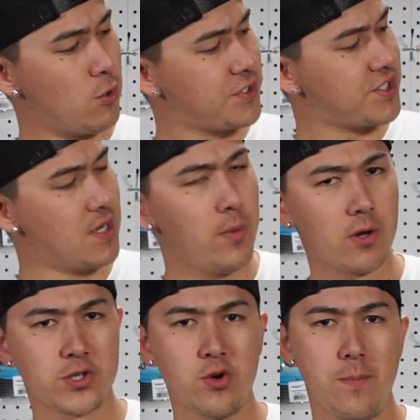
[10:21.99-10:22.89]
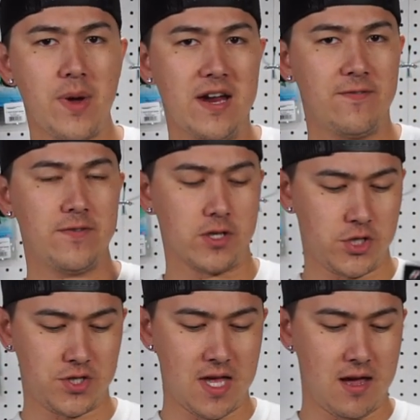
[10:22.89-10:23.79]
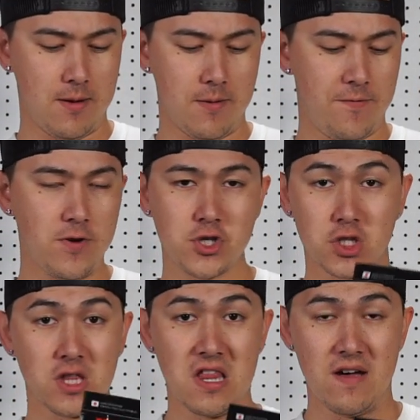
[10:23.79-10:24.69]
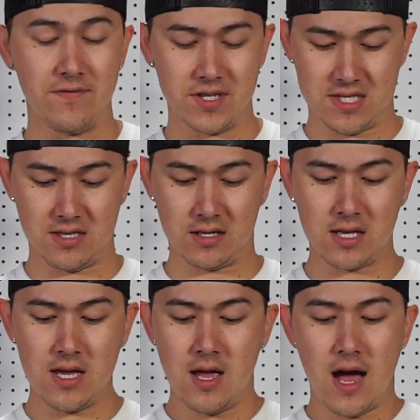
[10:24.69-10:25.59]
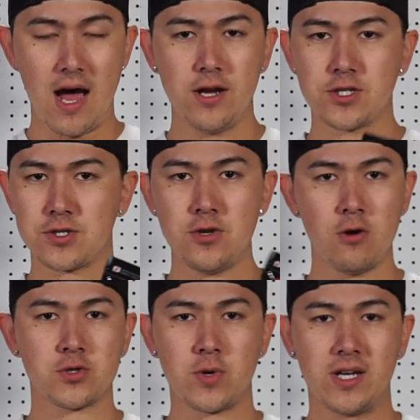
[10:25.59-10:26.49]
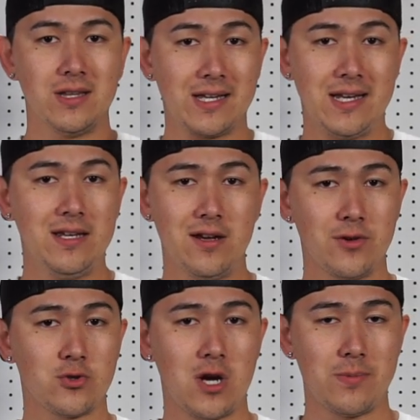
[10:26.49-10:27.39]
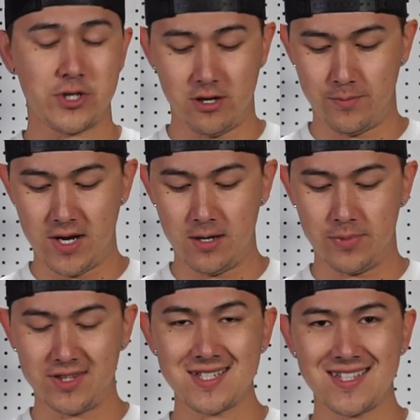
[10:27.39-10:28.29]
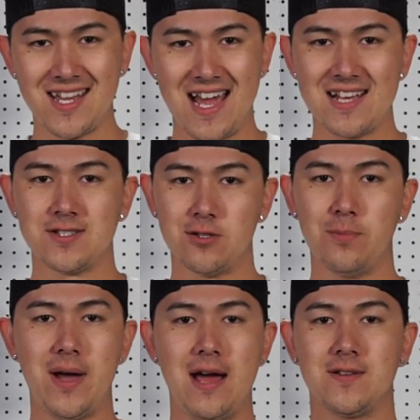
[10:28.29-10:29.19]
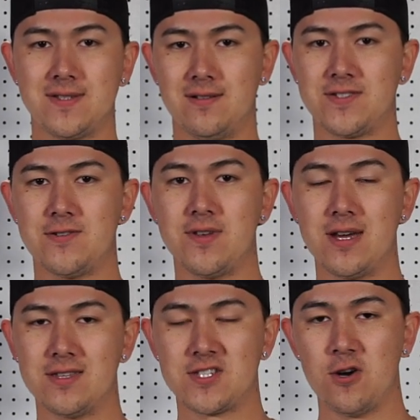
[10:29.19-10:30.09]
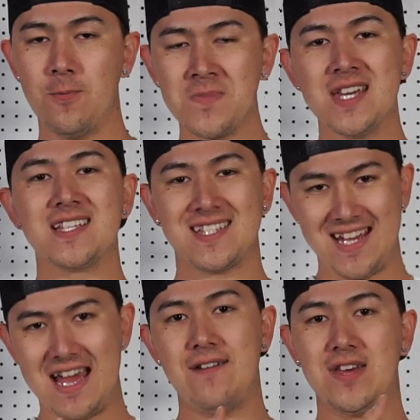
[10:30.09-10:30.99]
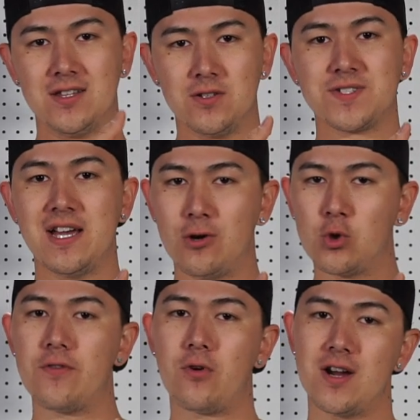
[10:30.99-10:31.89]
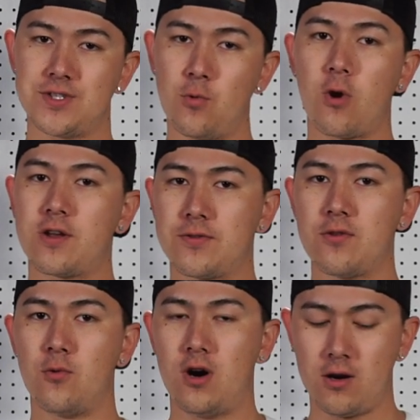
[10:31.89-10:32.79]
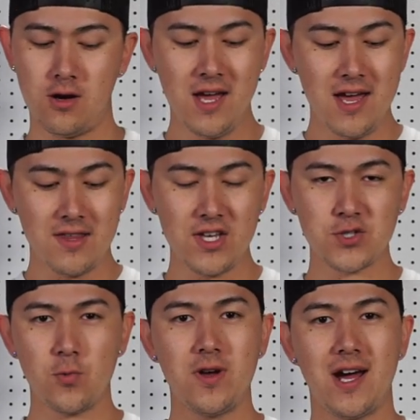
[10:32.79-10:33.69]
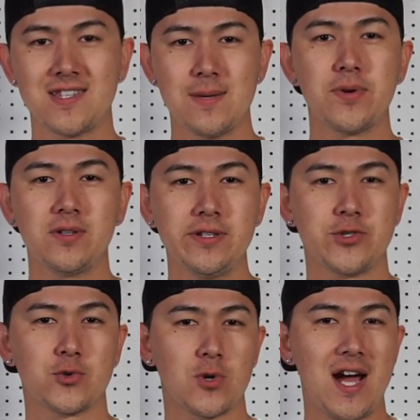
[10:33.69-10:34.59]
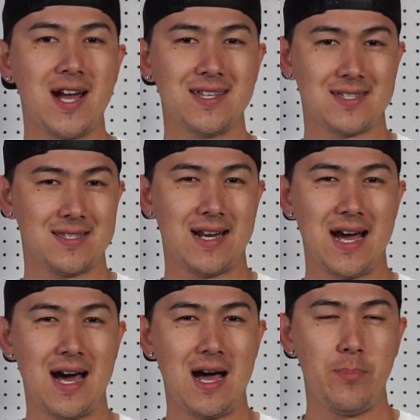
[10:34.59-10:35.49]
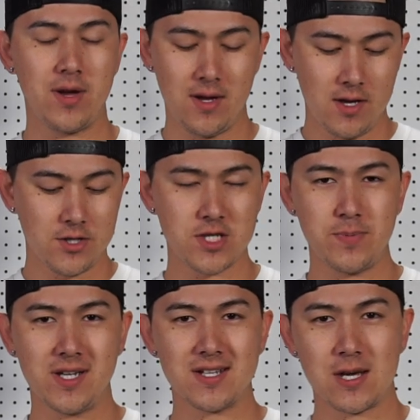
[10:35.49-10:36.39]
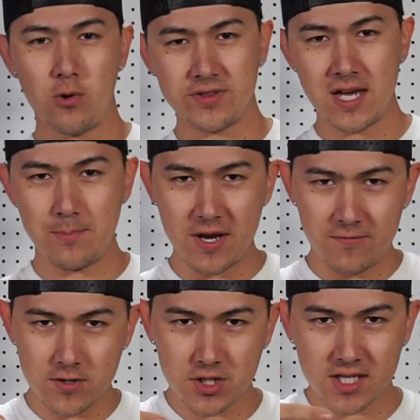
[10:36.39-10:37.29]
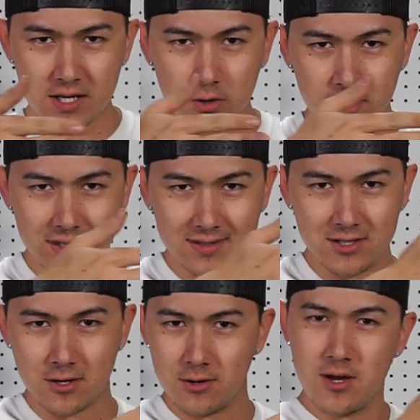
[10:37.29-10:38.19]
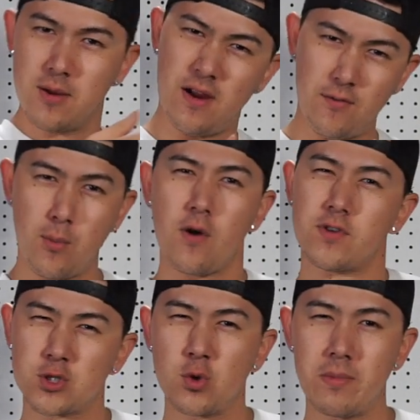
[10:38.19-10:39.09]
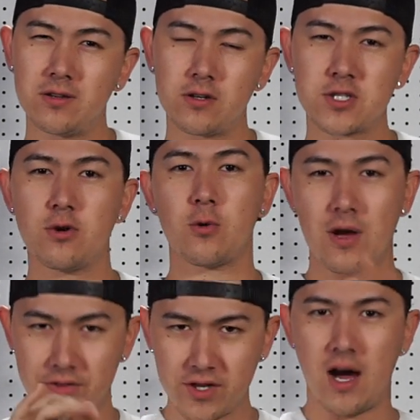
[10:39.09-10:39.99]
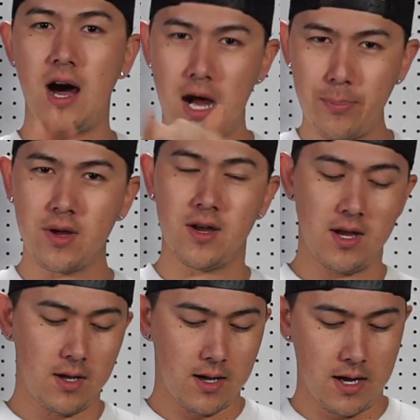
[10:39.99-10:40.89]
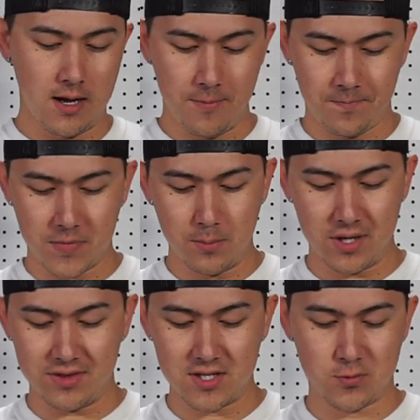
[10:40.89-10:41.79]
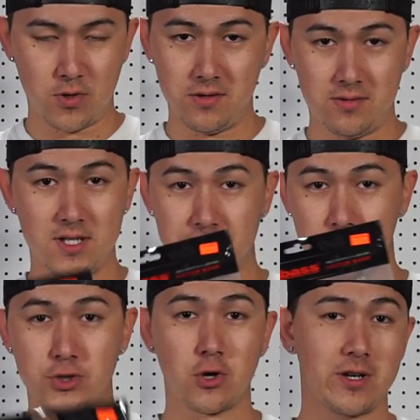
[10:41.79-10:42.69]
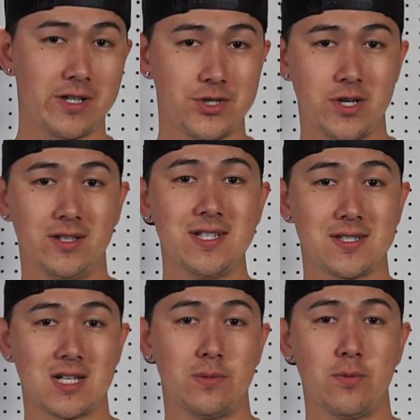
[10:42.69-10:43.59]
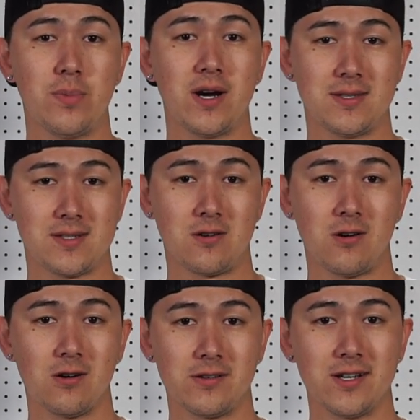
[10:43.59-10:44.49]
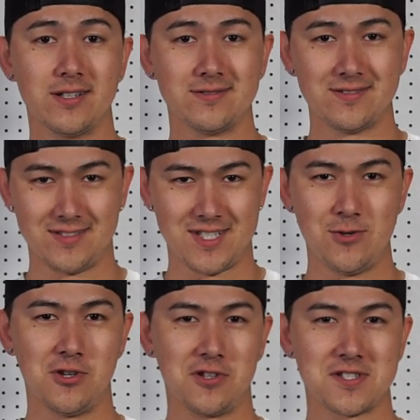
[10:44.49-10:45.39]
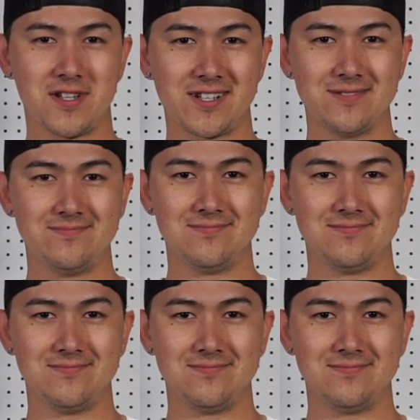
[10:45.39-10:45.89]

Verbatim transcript: similar to a bait fish that fish love this thing. I just nose rigged like any other drop shot bait, but this thing has a little paddle tail to the end, so it's gonna have that little tail quiver as you work it through the water. This one I typically drag instead of hop, just because I want that bait fish to kind of go like, you know, have a more of a swimming look to it rather than a hop. But this one is for sure gonna get you at least a couple bites on a hard day. Let's see what it looks like.